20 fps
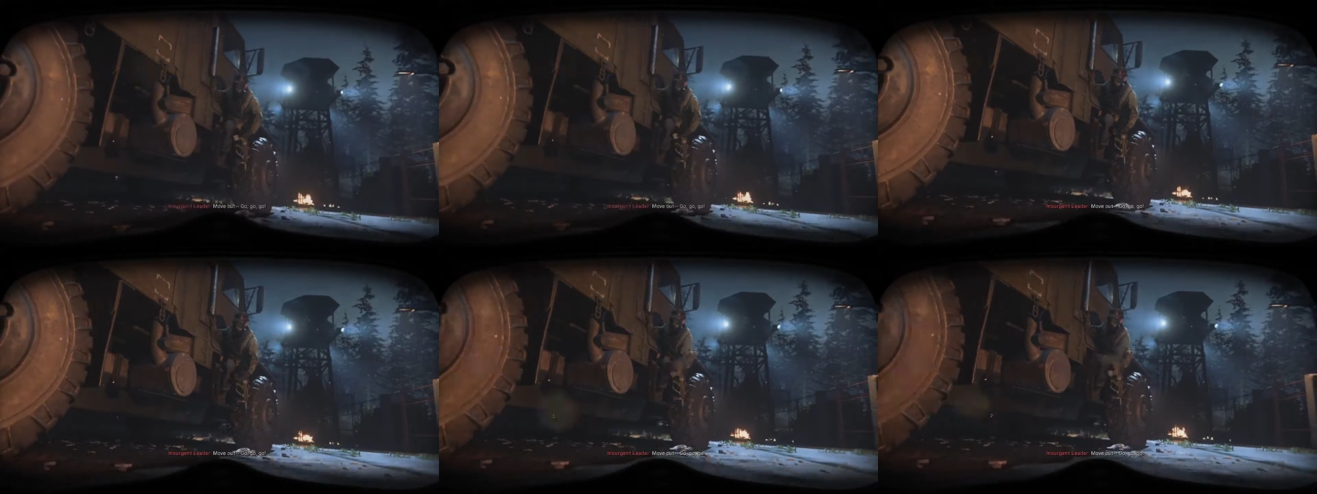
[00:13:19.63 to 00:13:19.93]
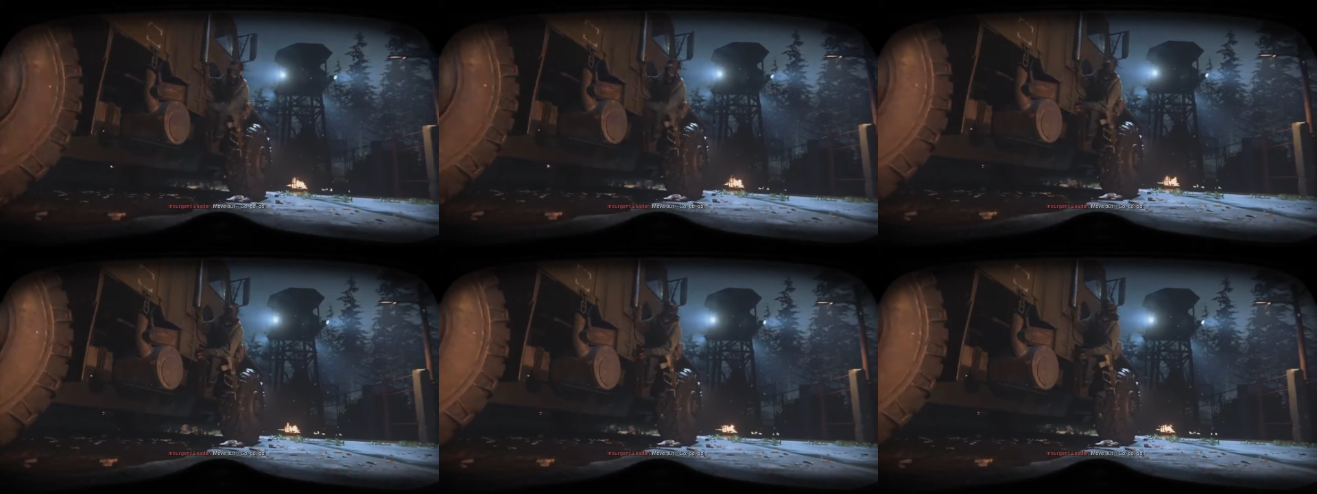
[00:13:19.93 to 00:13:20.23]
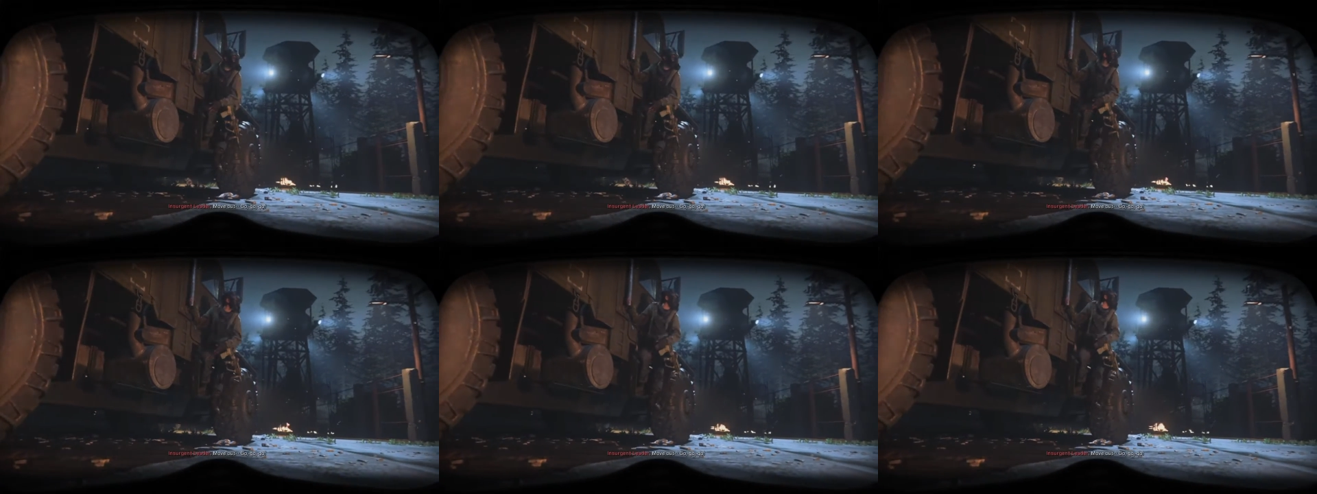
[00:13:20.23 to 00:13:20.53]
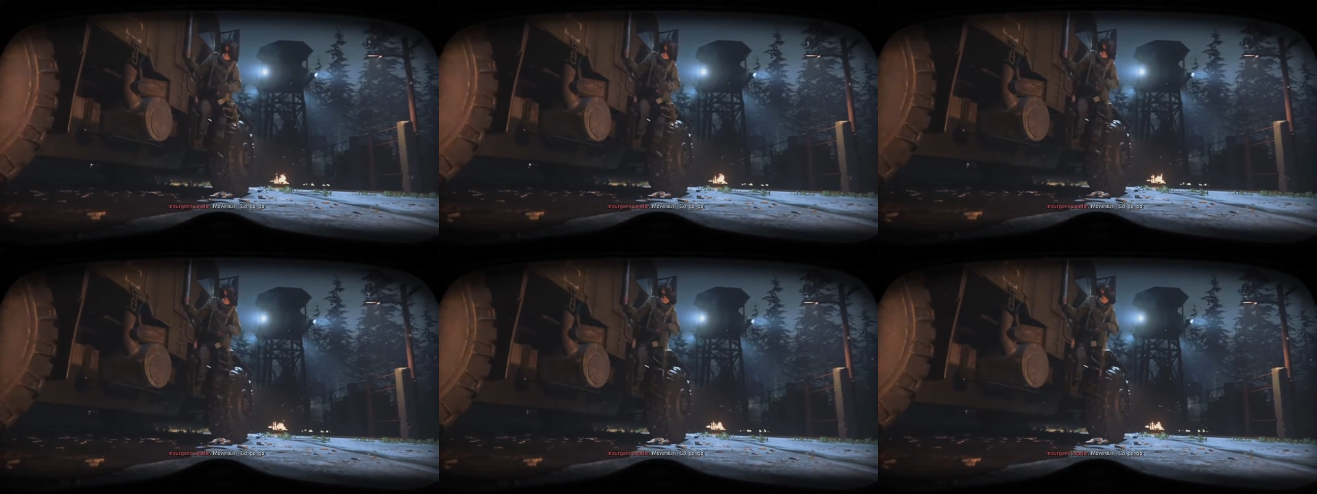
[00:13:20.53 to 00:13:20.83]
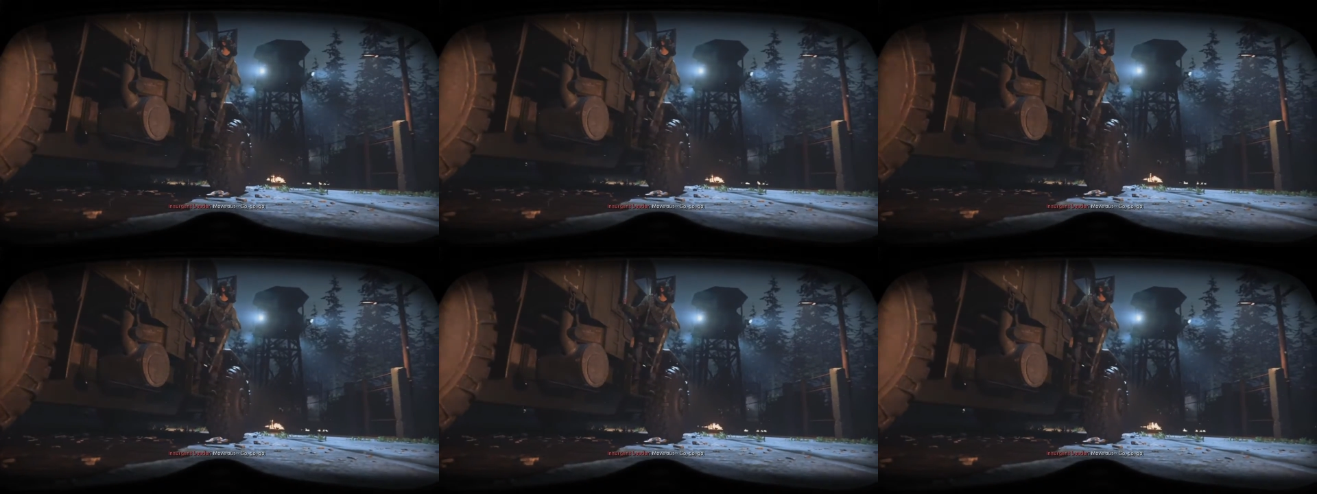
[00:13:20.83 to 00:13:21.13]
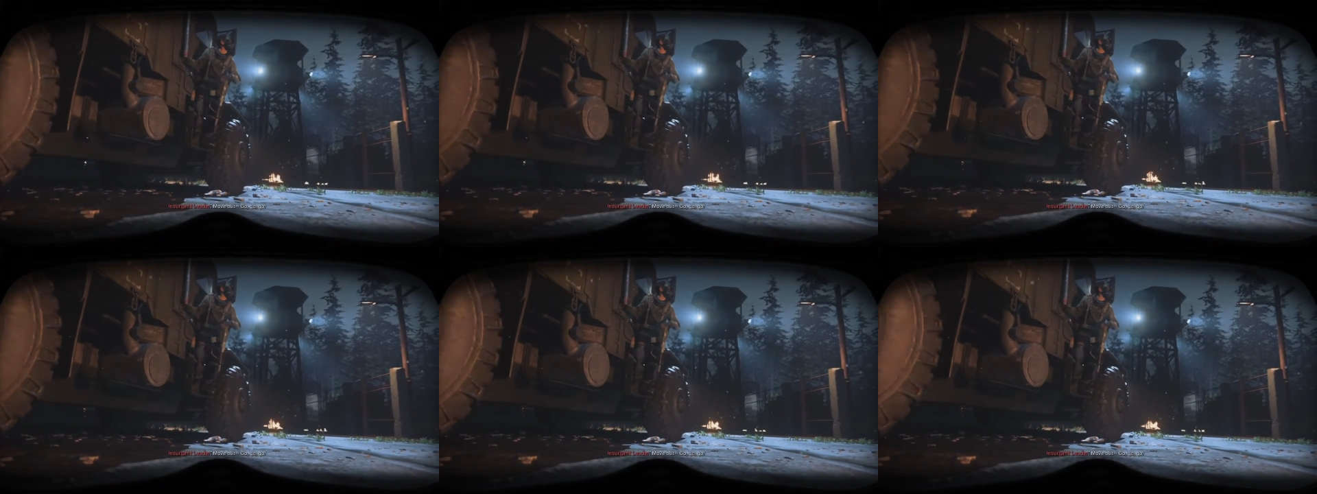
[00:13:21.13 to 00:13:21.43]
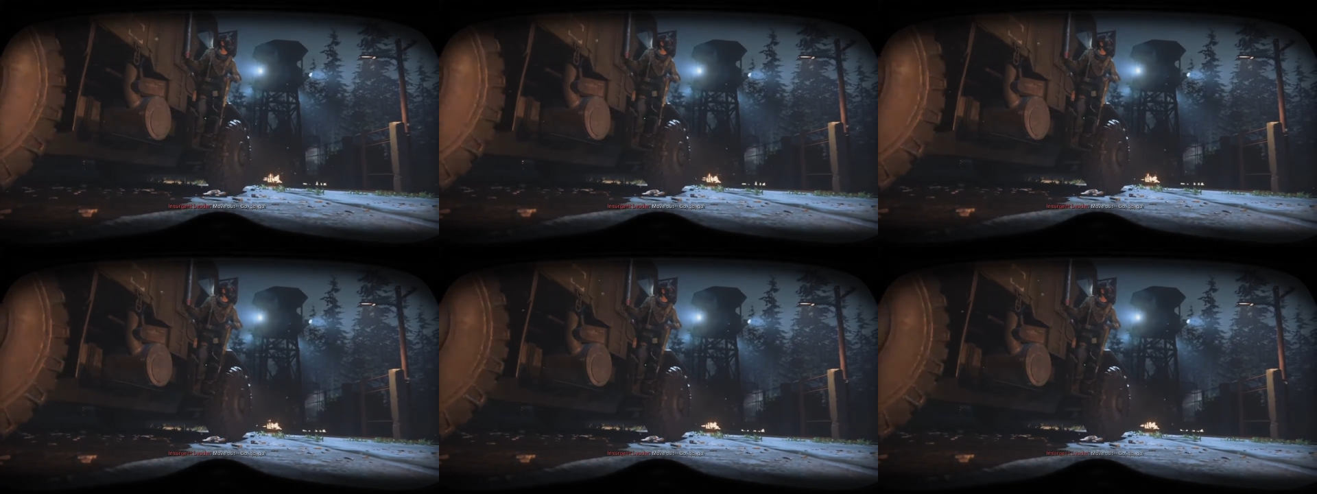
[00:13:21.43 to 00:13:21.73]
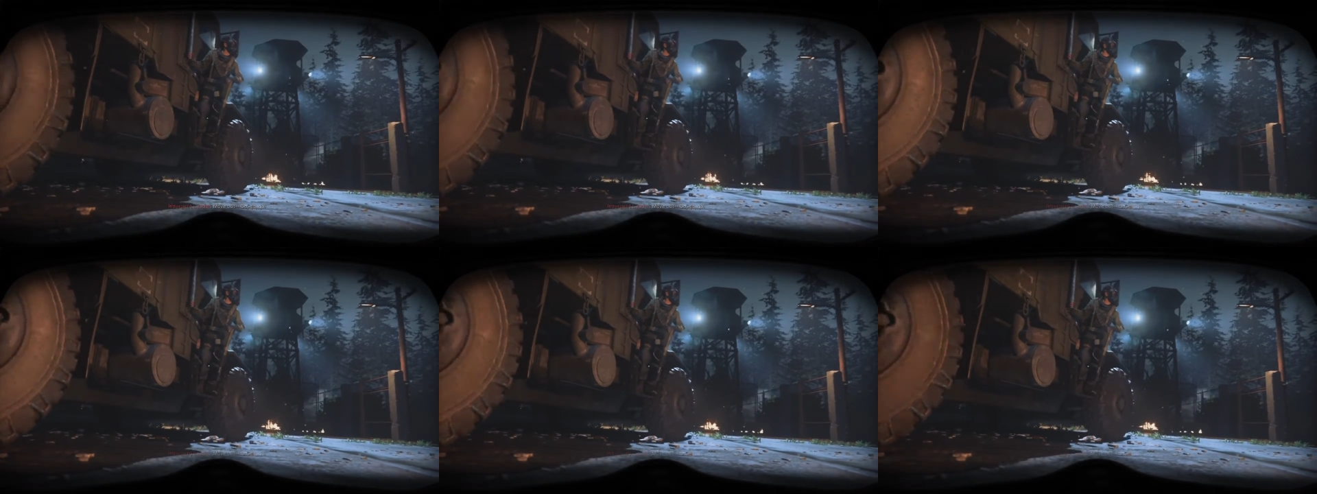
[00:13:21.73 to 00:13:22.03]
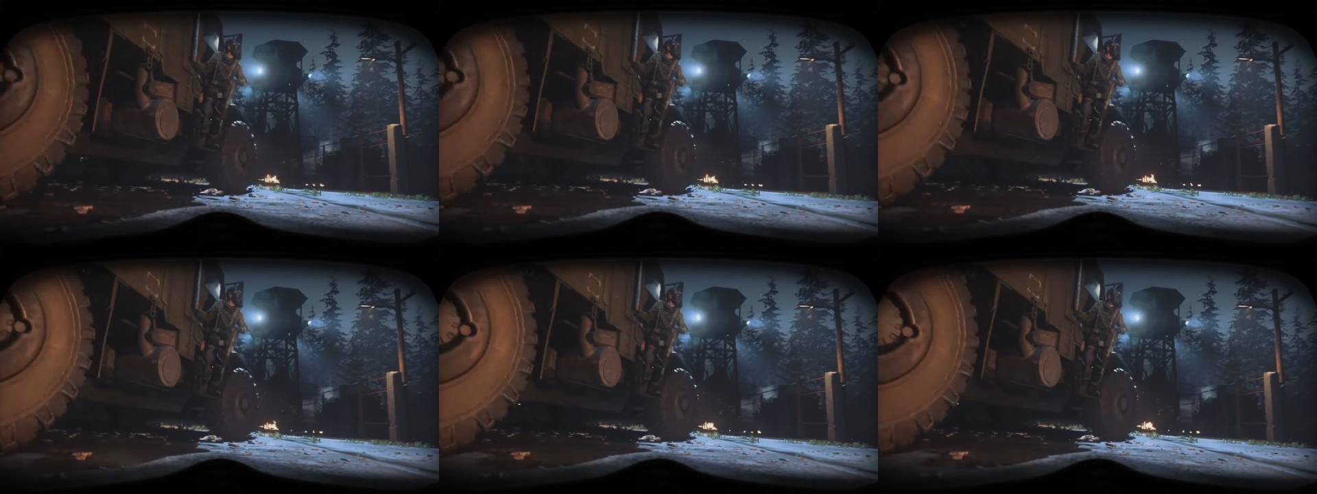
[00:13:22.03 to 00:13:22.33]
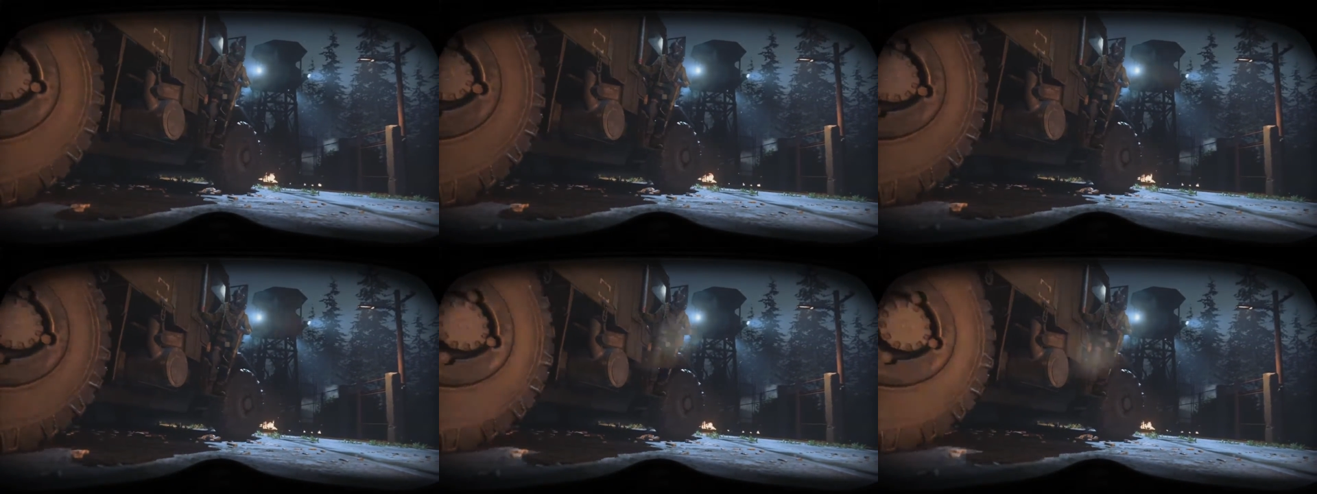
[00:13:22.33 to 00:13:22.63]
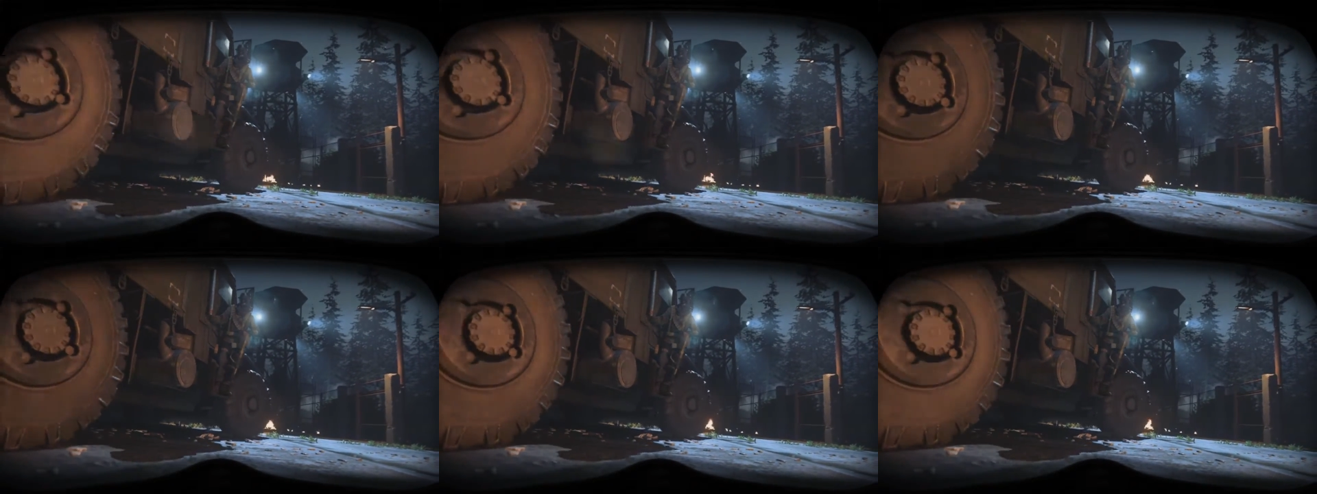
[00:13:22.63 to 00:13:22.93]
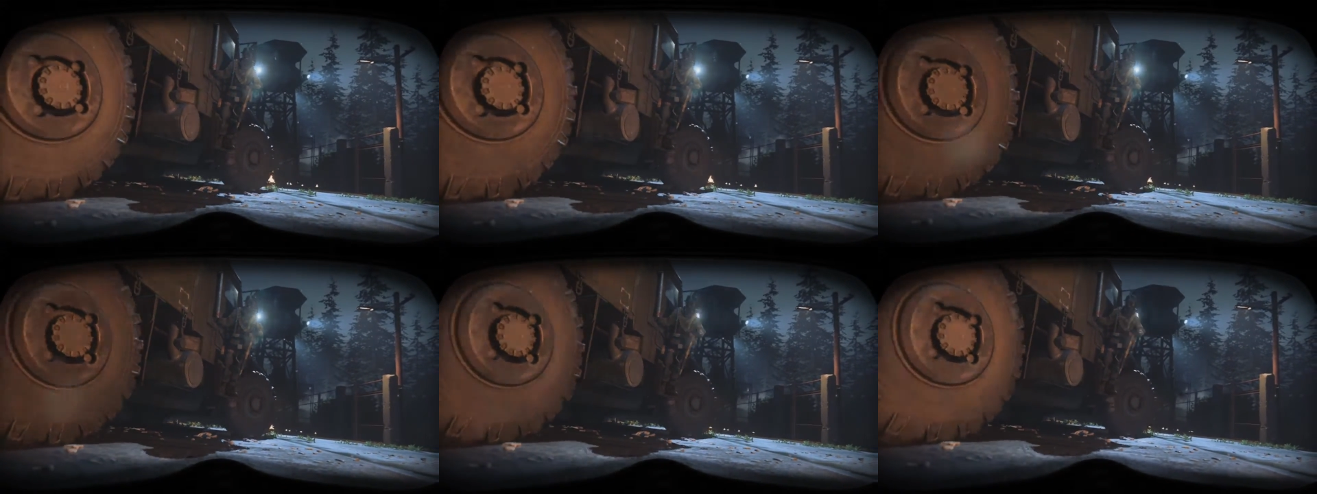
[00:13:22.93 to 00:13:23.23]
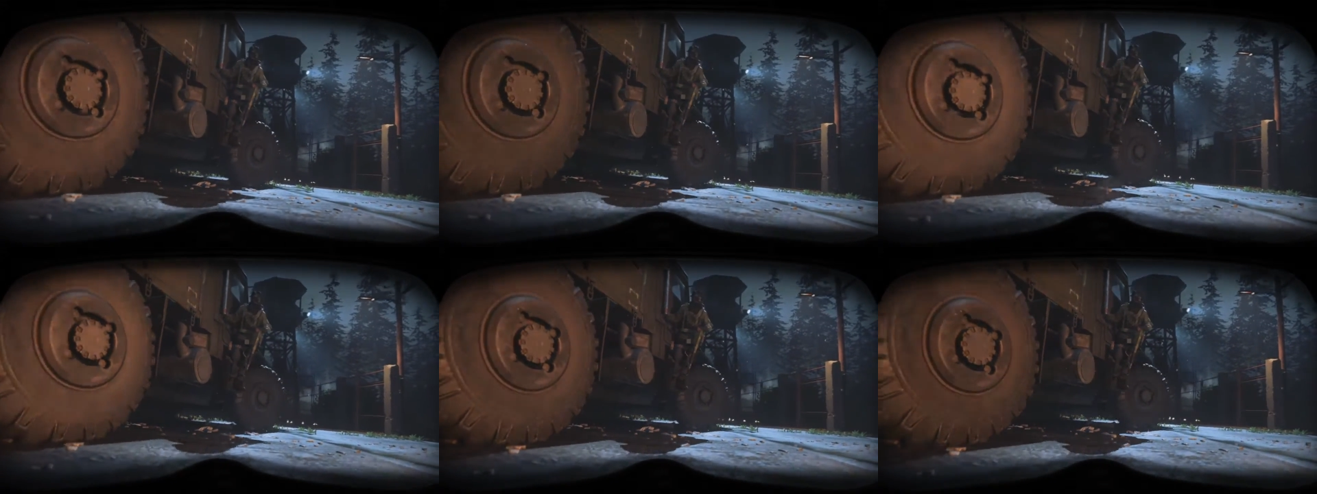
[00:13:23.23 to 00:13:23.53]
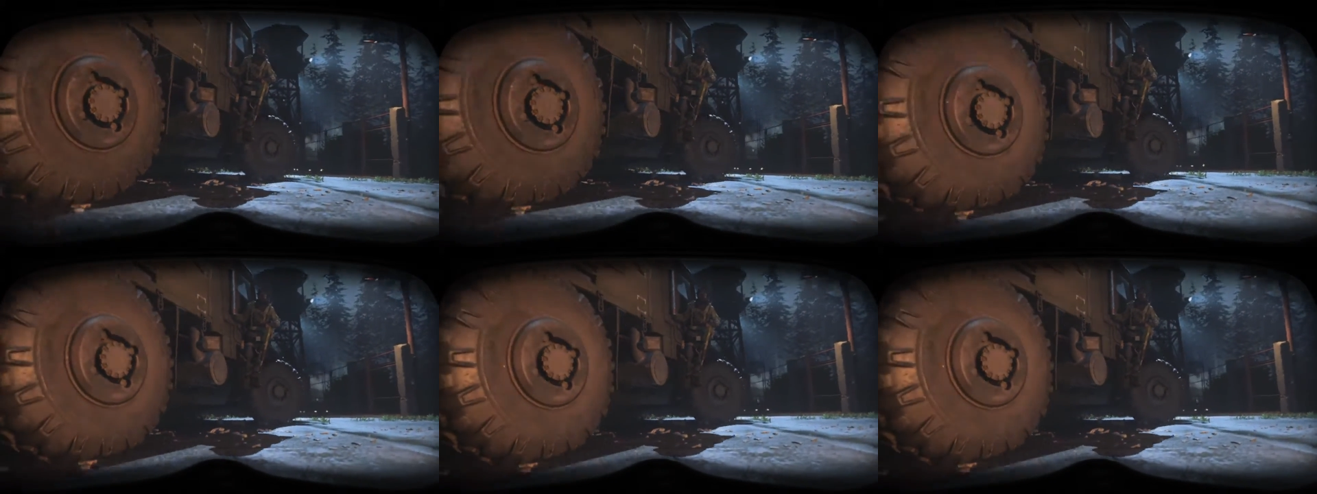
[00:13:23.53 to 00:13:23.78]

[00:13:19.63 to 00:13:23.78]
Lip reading: Nobody's mouth can be seen.